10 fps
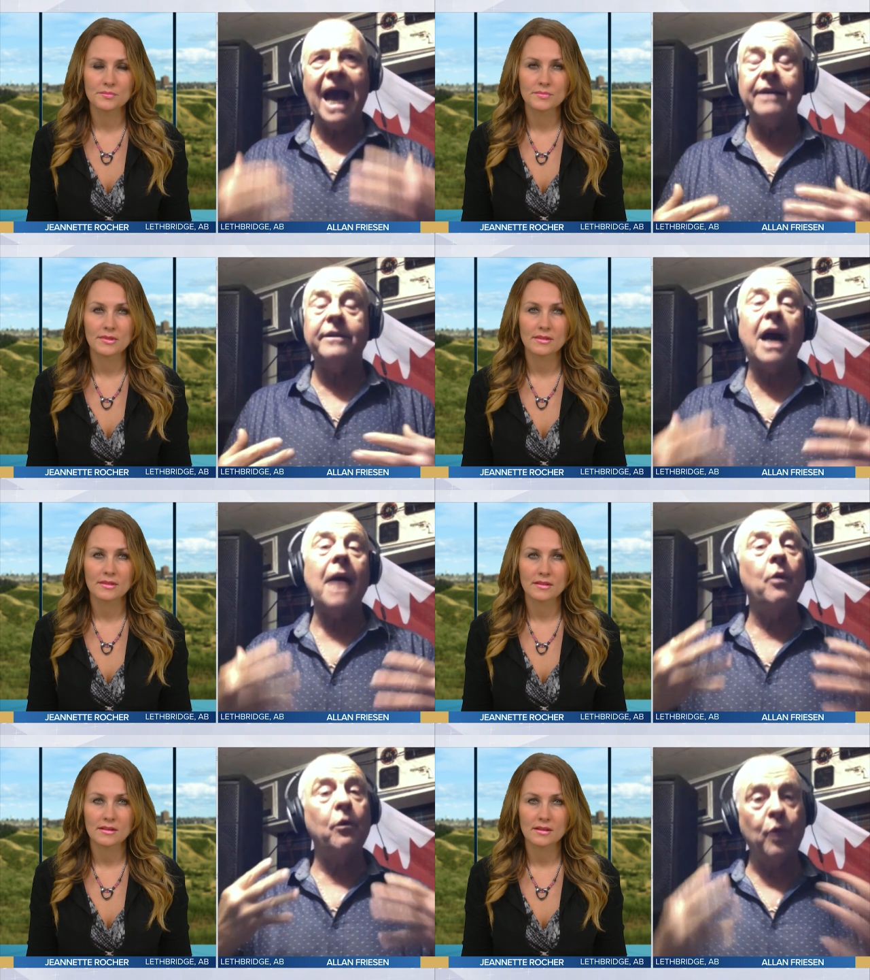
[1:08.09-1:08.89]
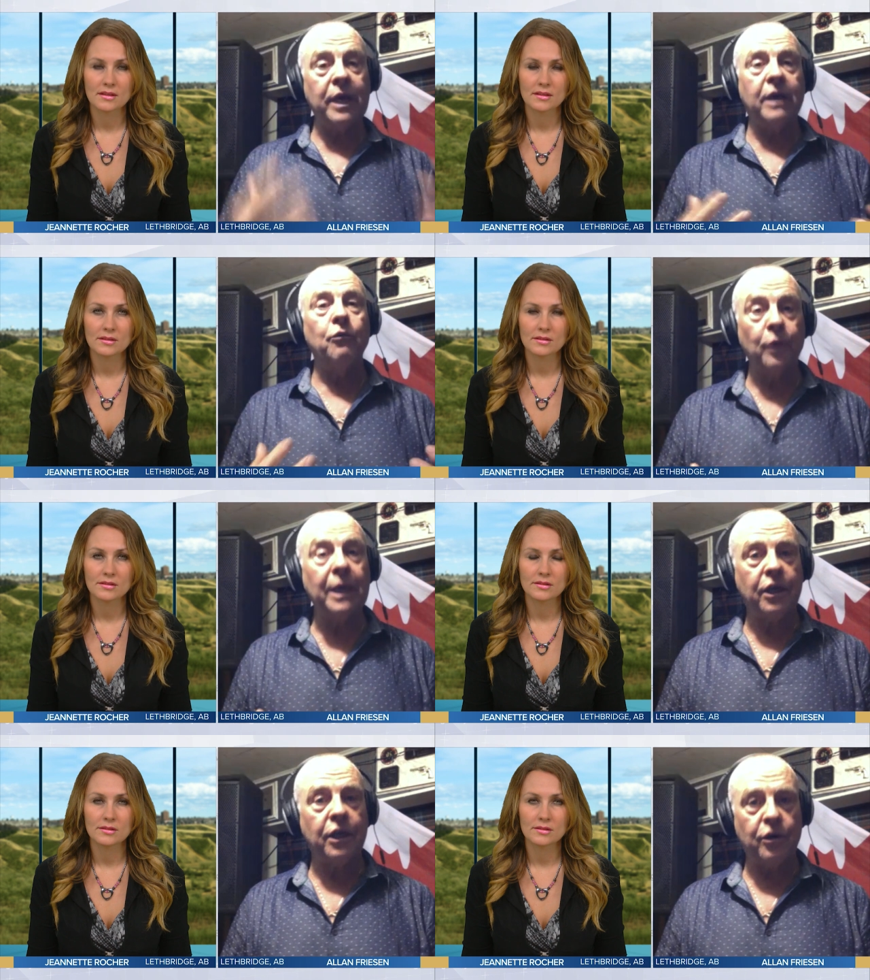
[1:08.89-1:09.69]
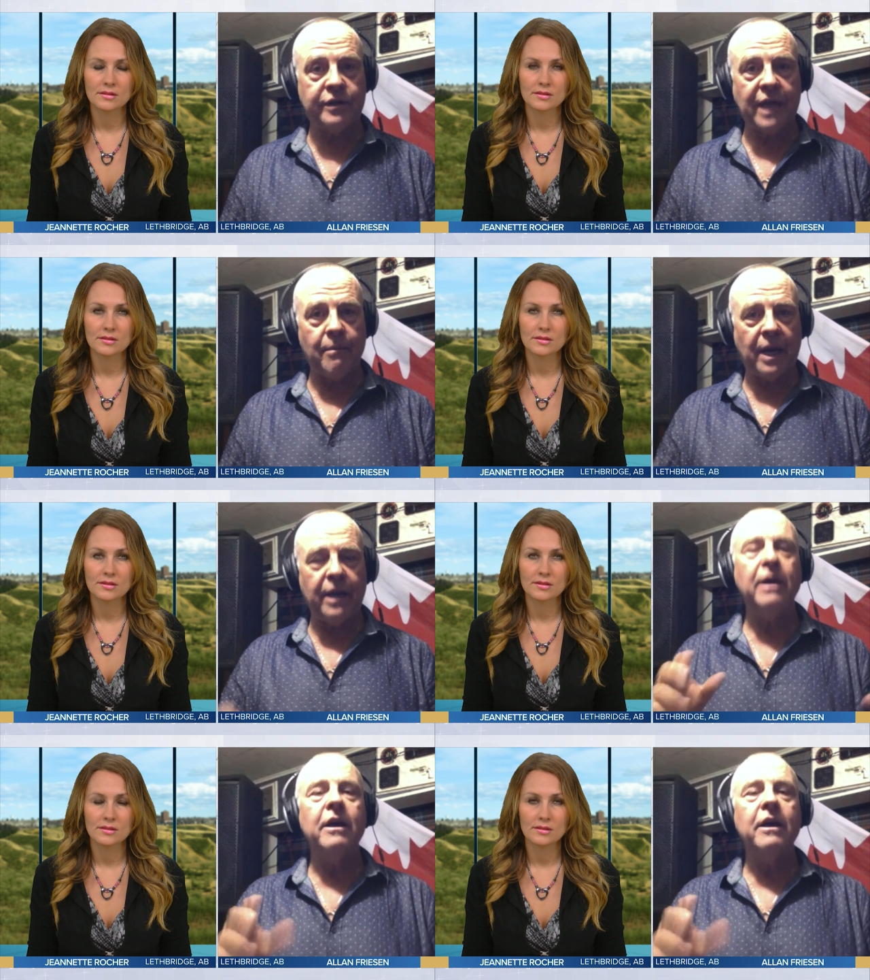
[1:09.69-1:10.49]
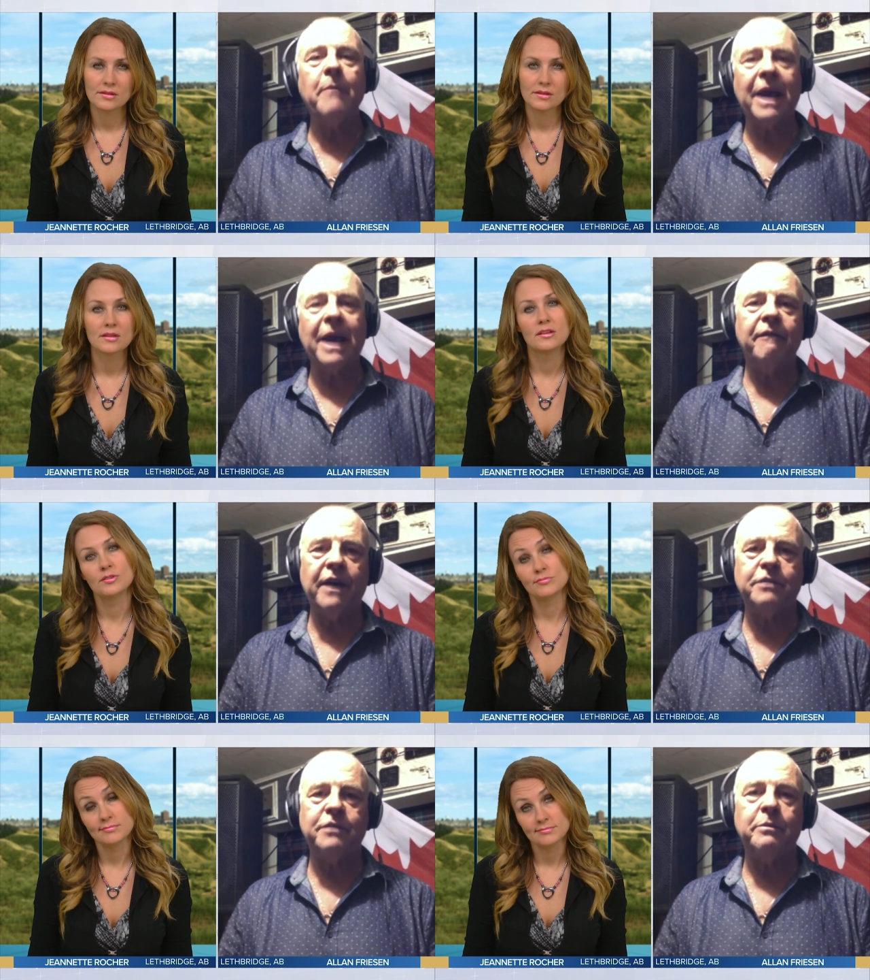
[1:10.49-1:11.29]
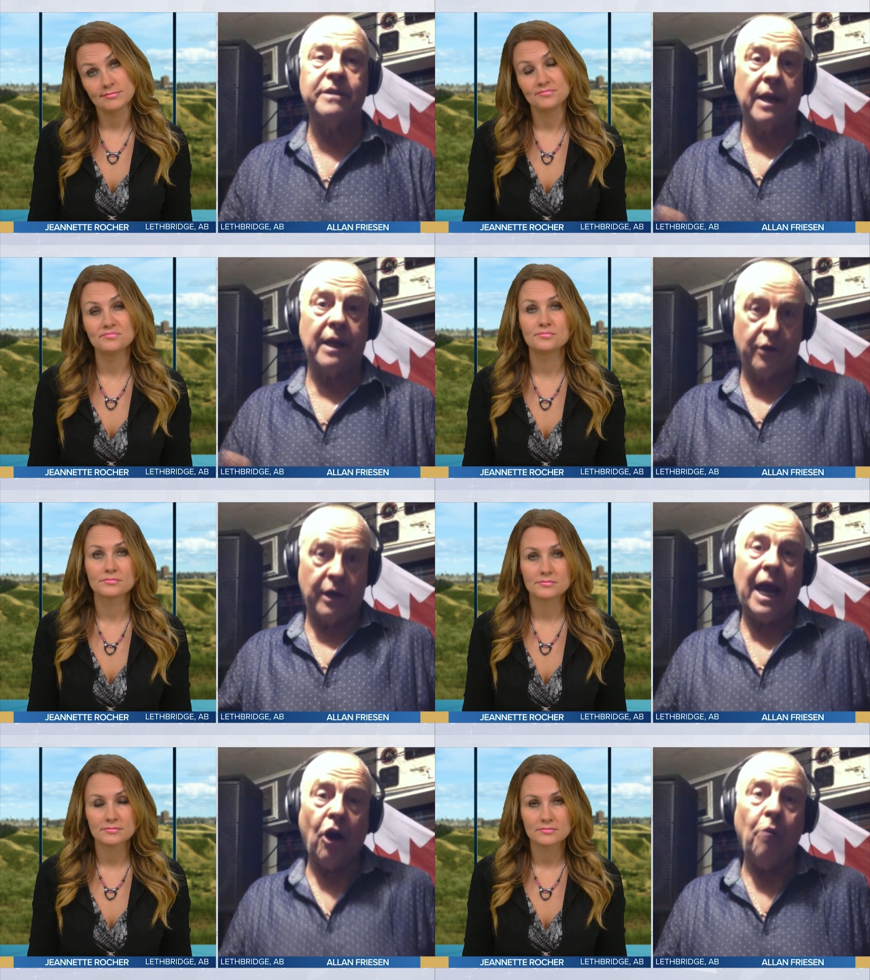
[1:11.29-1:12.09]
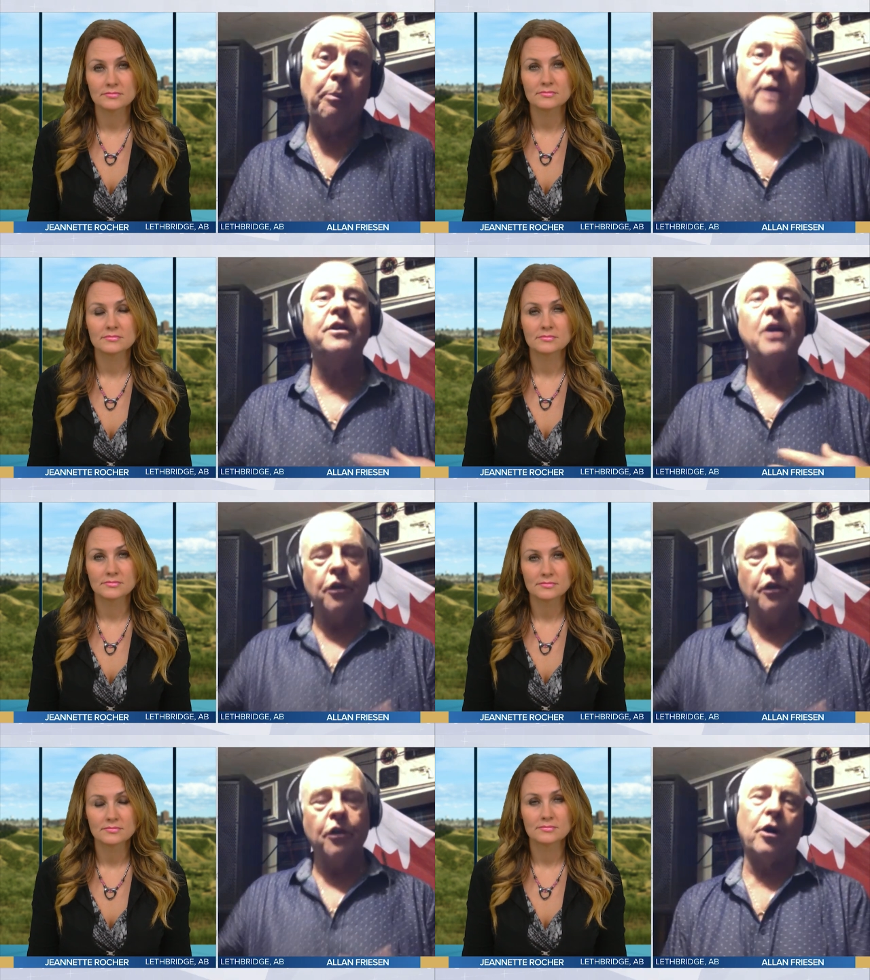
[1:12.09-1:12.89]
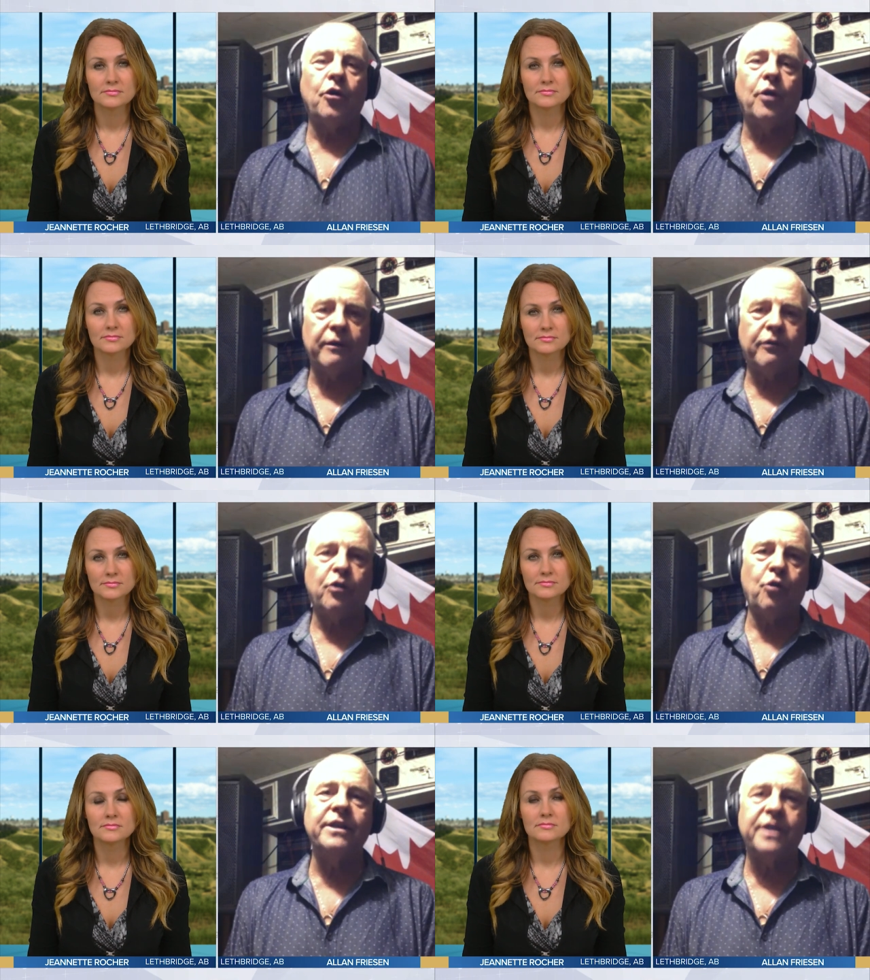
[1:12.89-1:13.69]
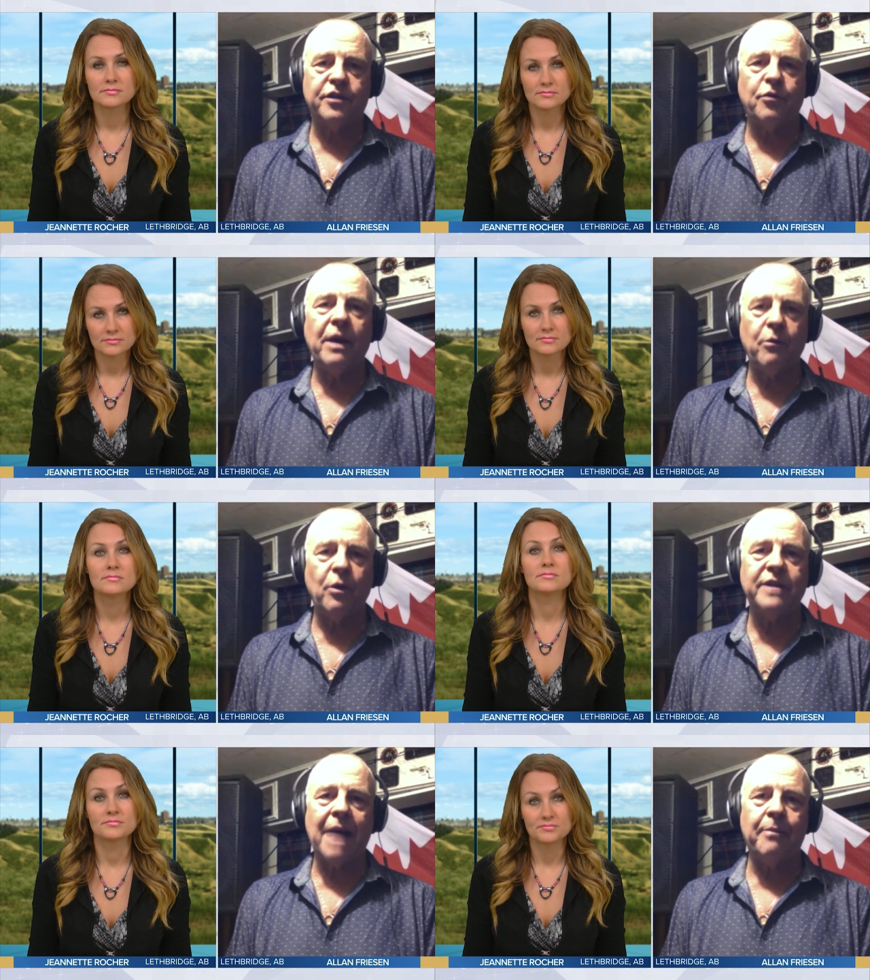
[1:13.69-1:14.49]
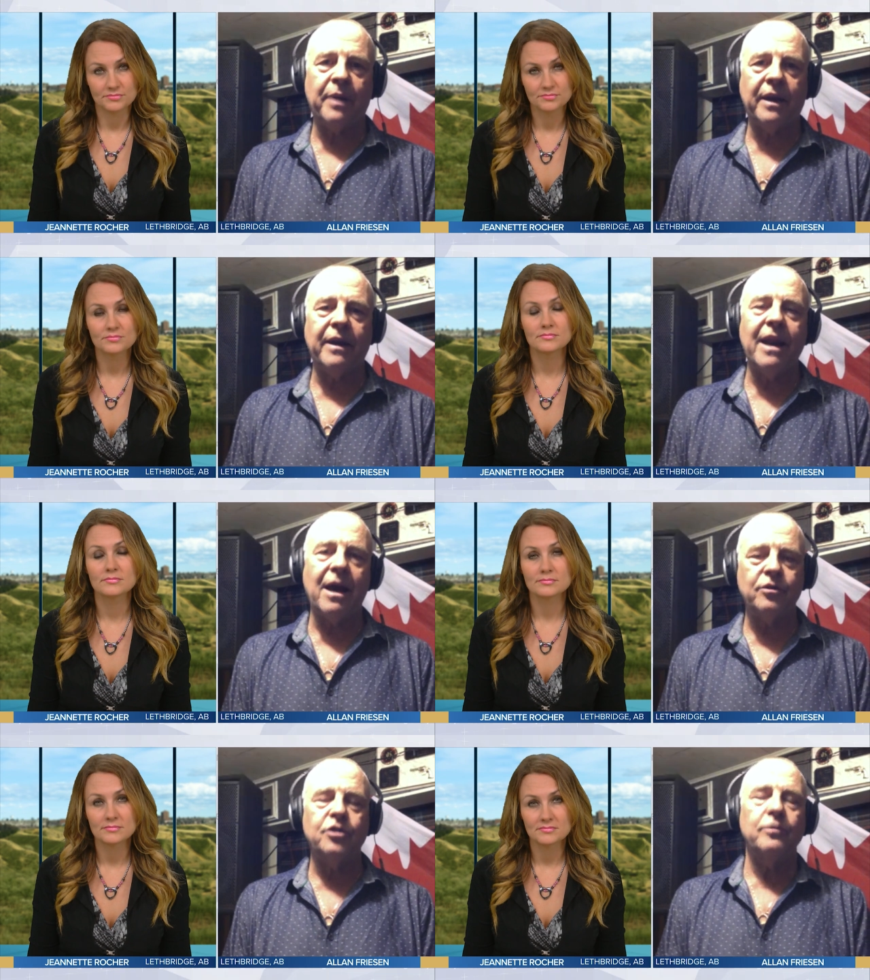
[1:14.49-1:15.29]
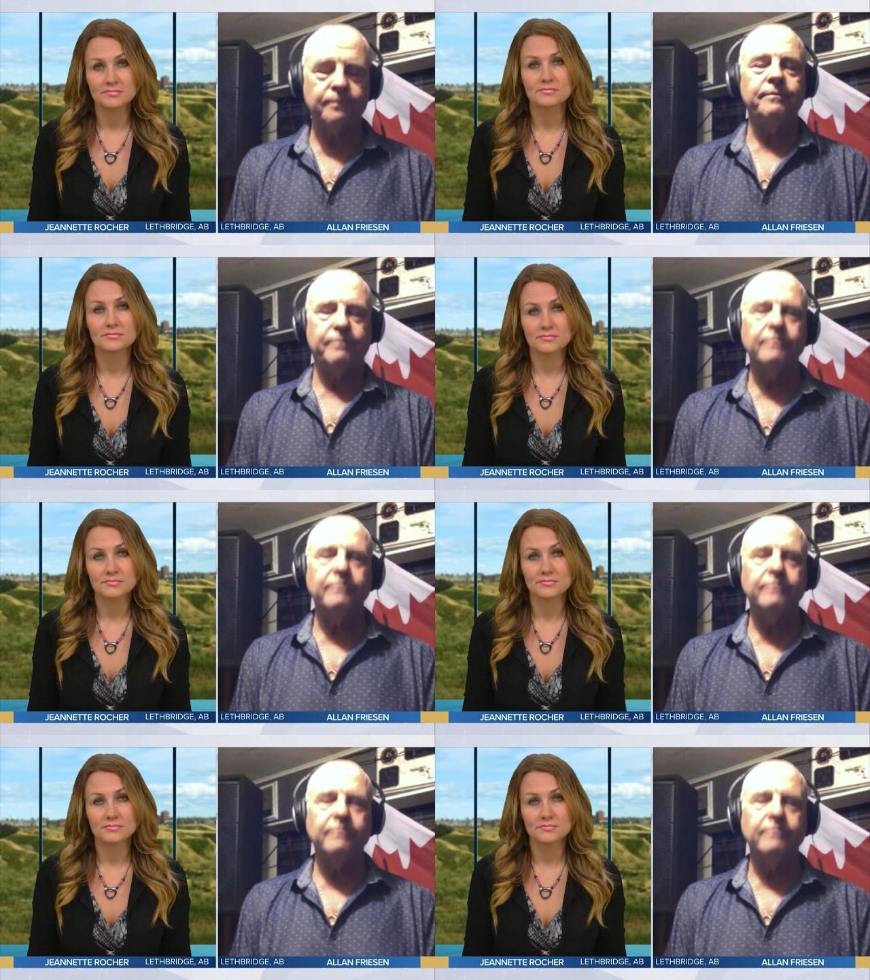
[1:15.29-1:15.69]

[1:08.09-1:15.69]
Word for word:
Speaker 1: at a time when we can really use that money to make investments that are going to help us through our current crisis, right? What's happening now. So.